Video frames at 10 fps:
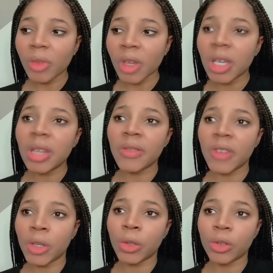in the
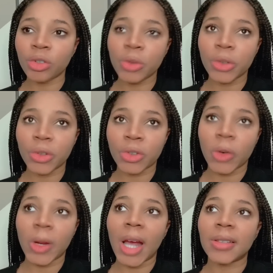video, Your Shoes, Your
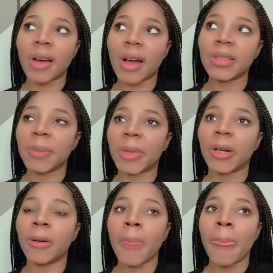Story, I talked
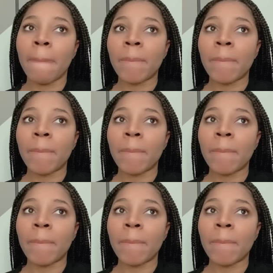about